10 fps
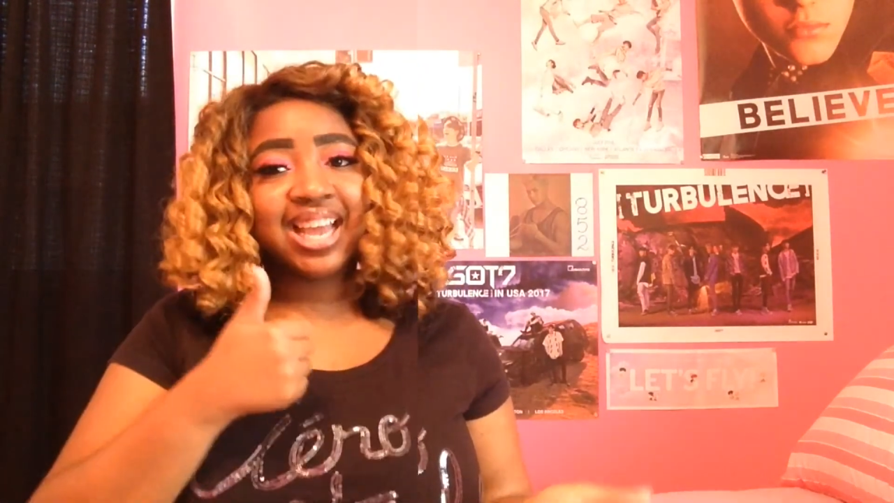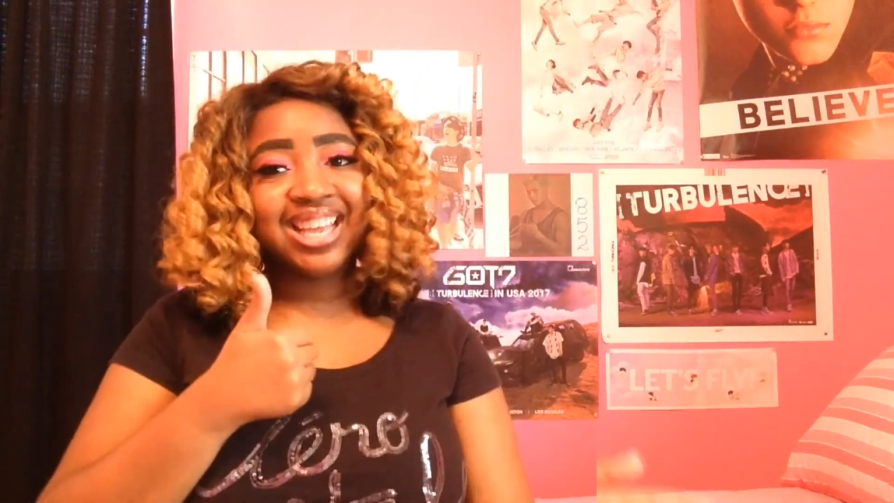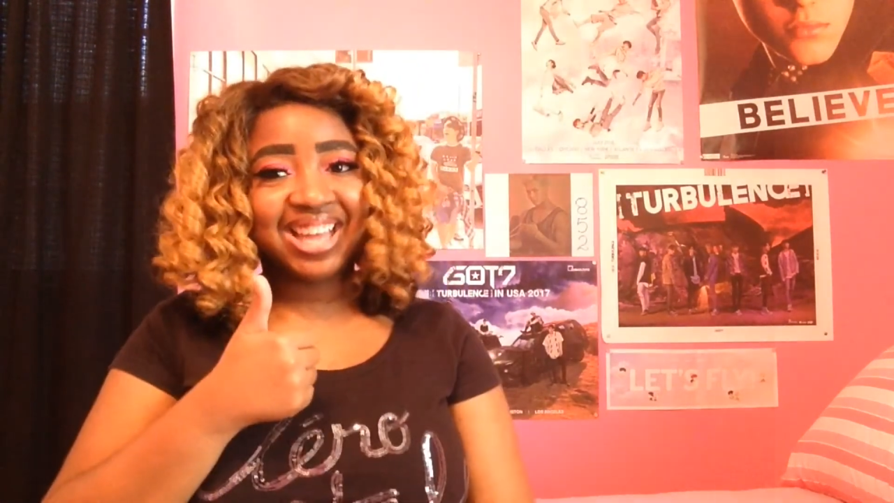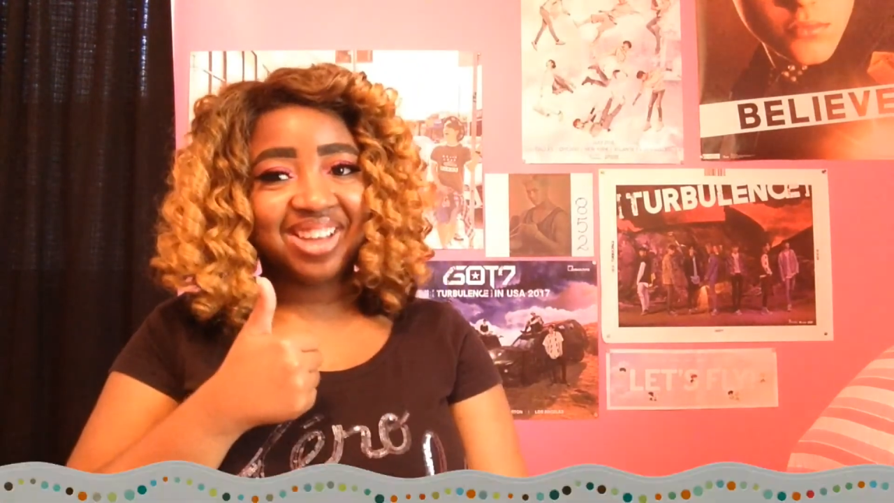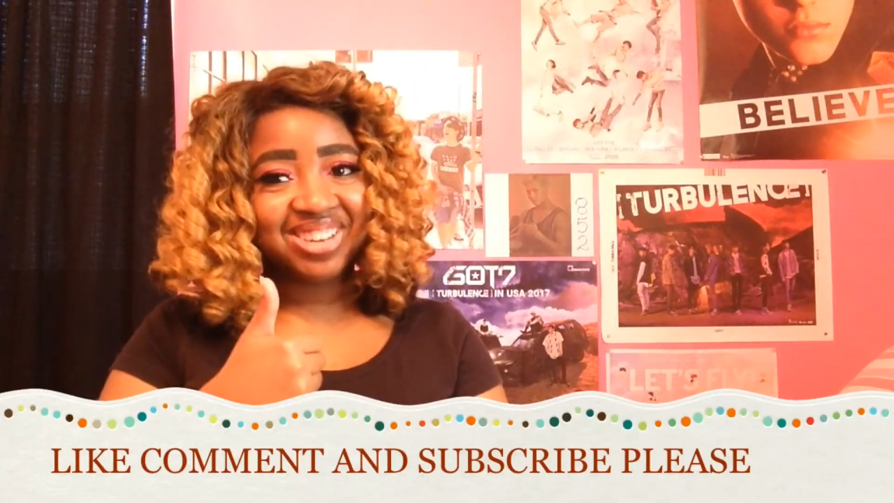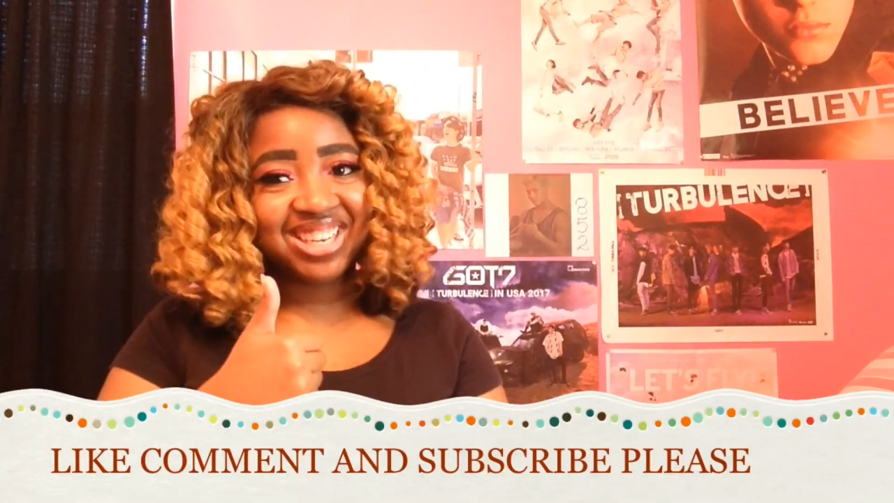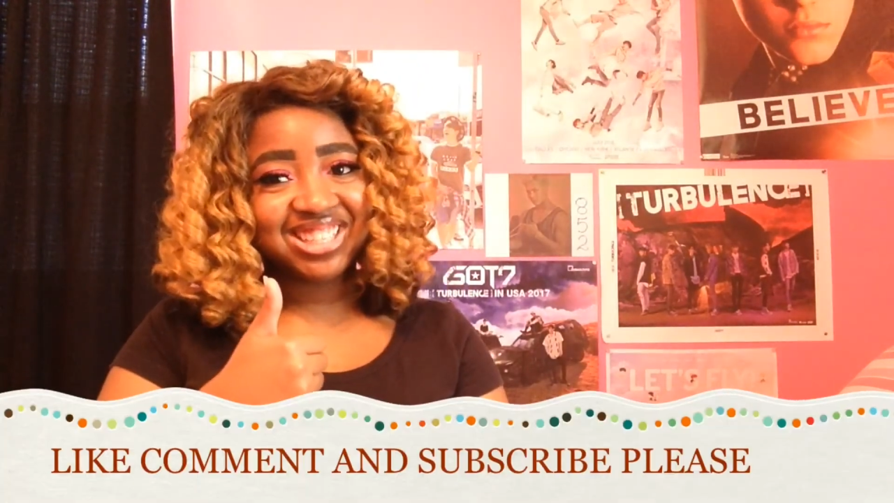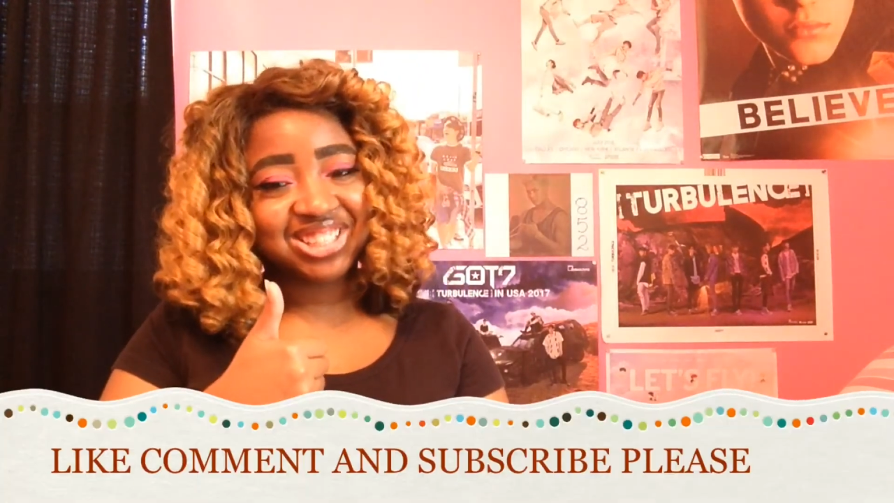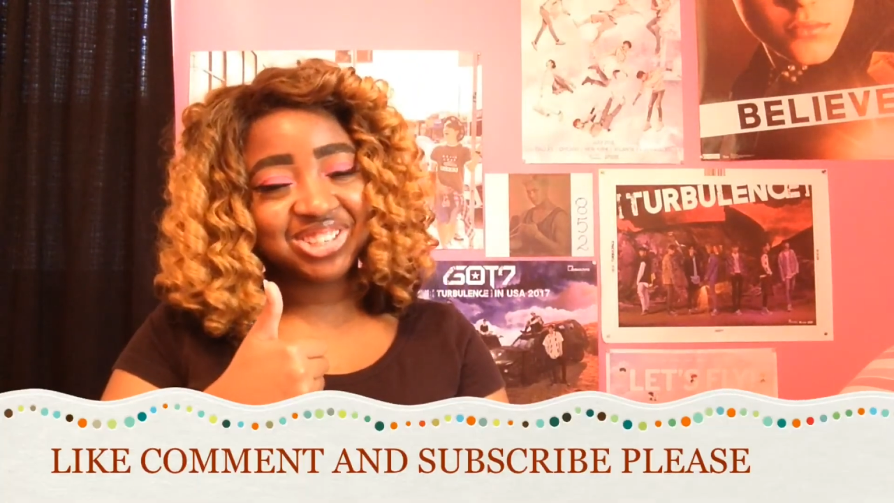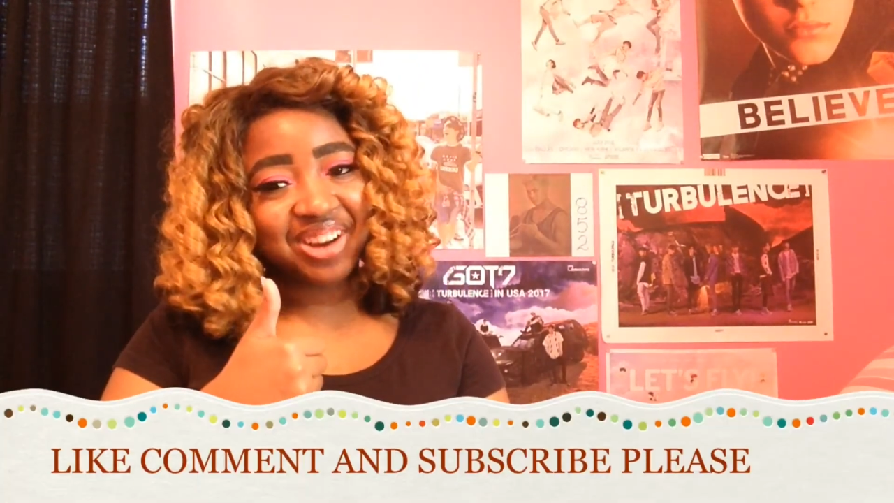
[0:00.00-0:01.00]
Like, comment, and
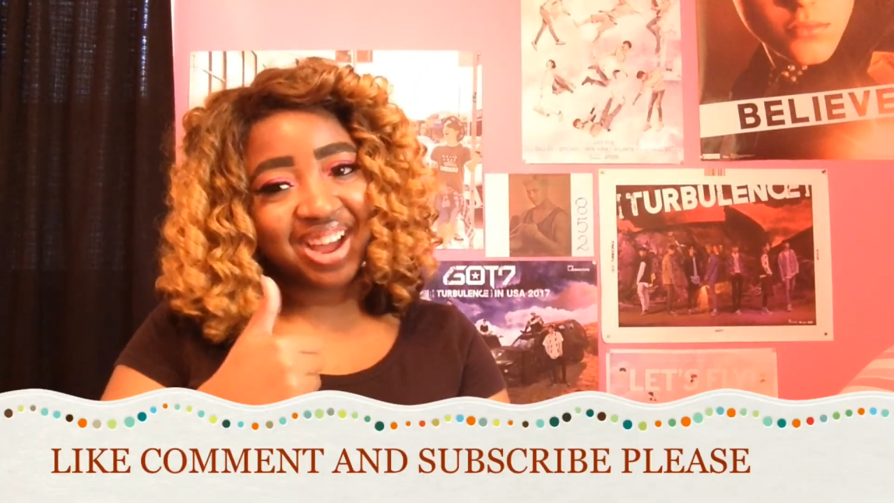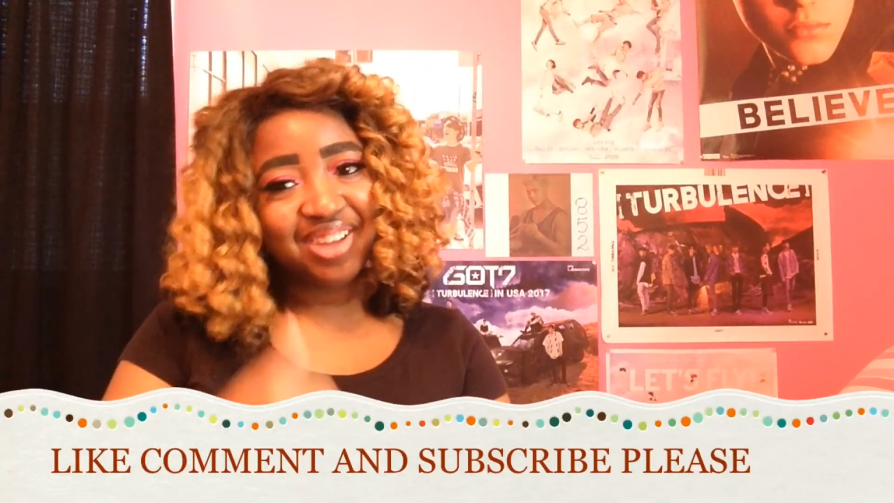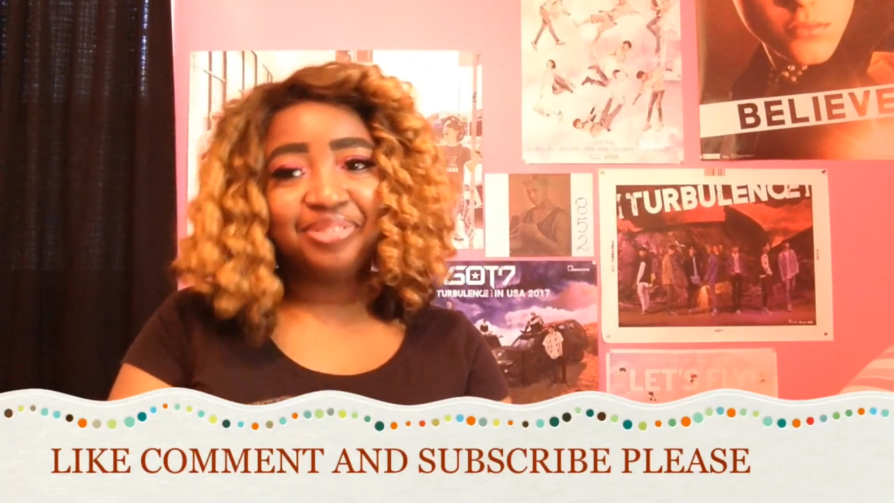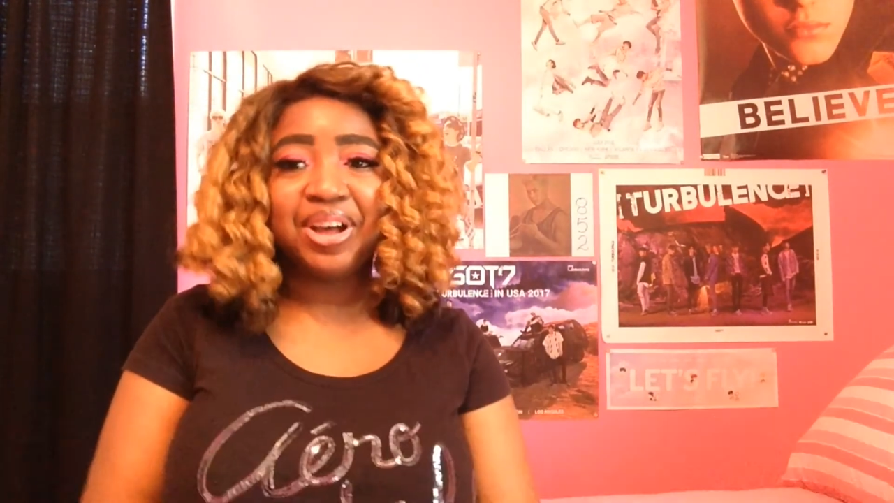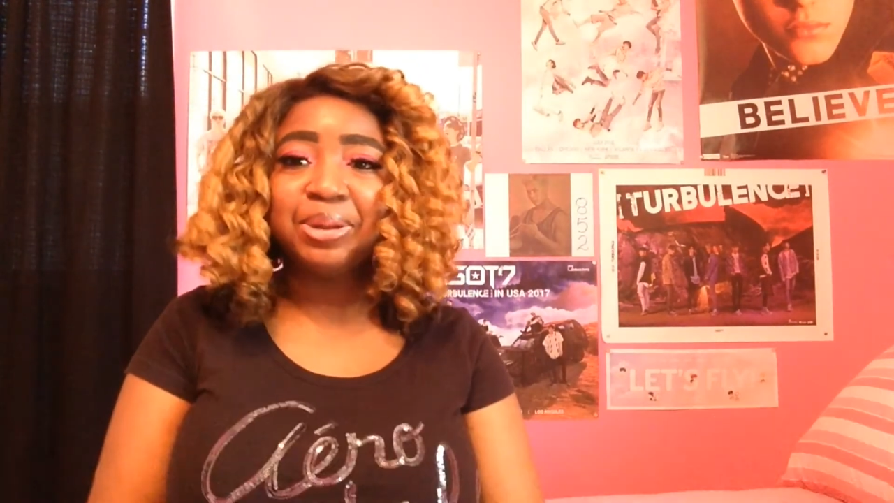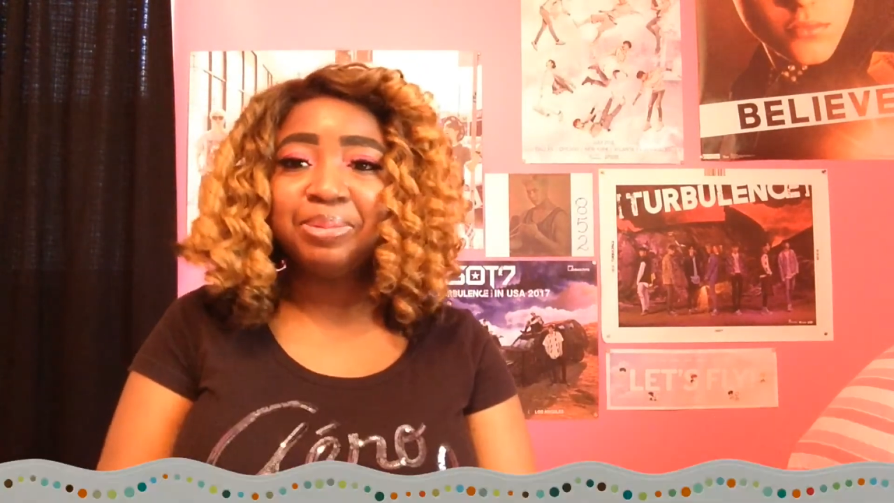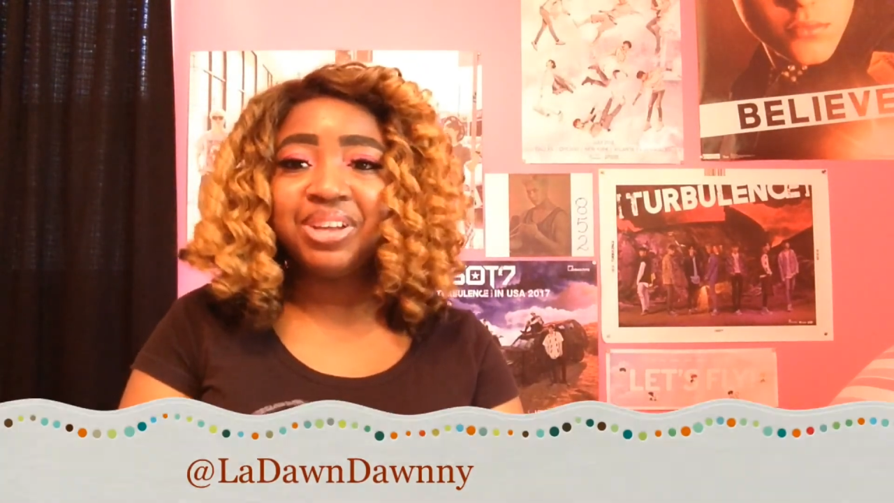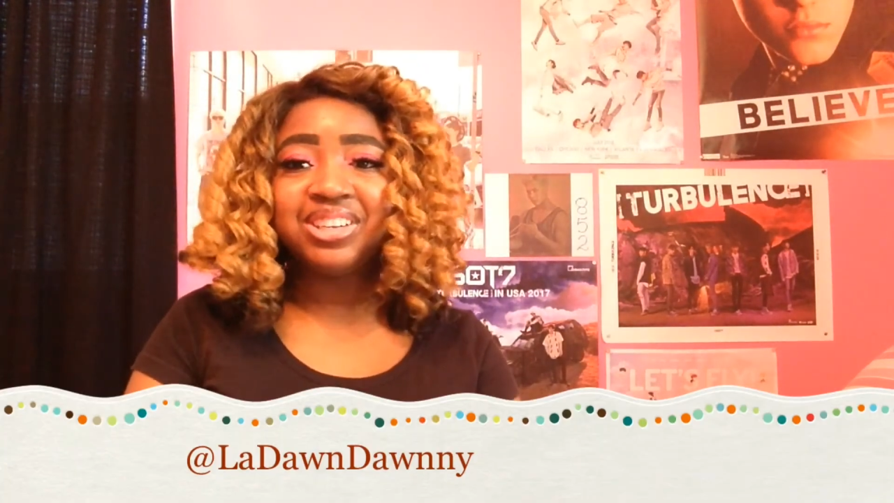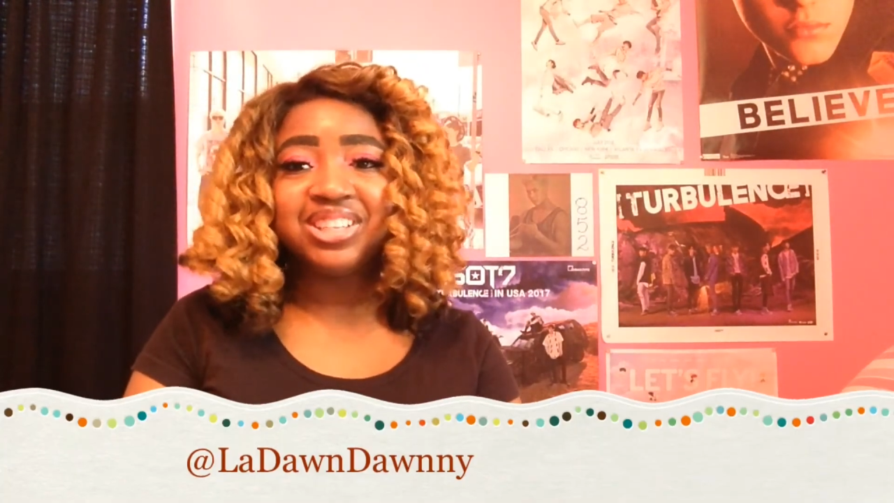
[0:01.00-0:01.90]
subscribe. Follow me on